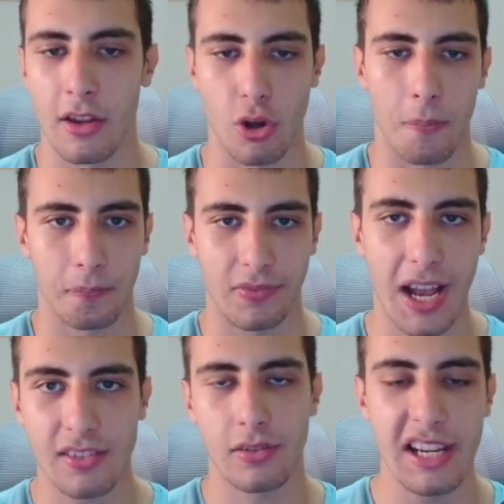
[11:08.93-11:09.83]
So
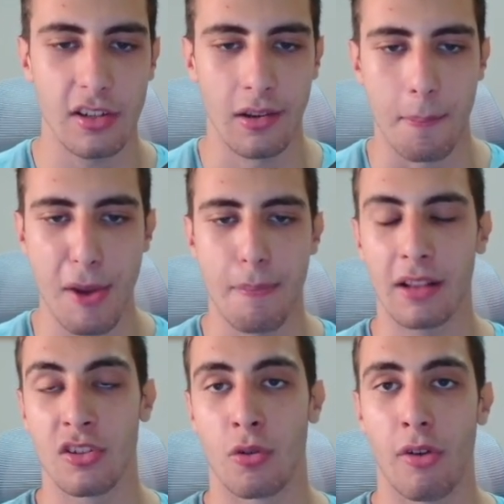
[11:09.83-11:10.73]
that's the reason big
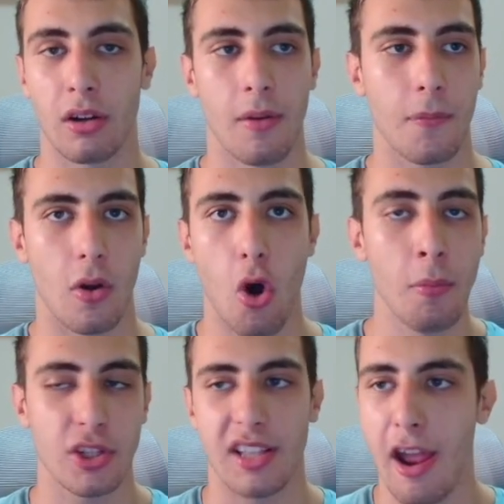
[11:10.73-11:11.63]
buttons convert
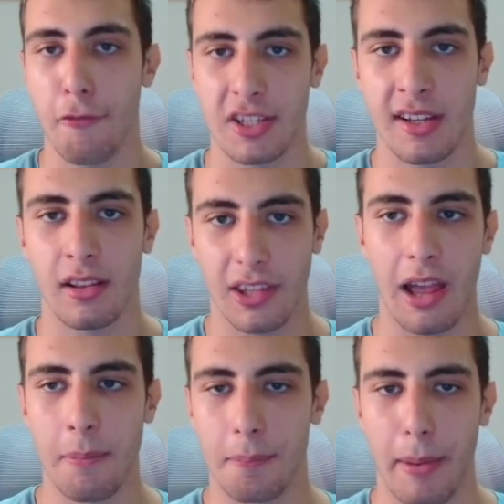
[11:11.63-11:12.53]
almost every single
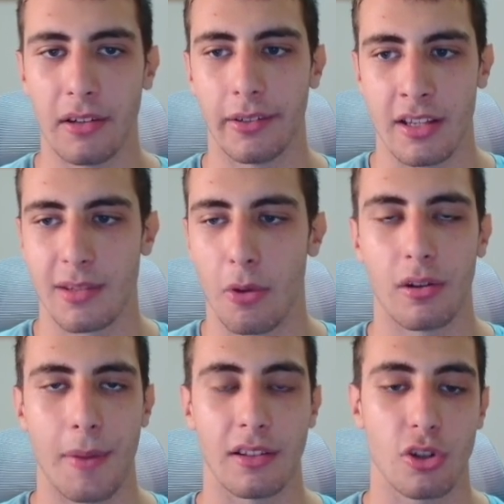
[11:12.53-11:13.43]
time better than
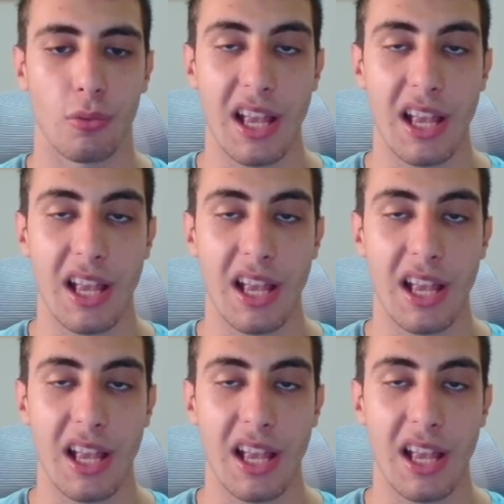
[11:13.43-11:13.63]
smaller buttons.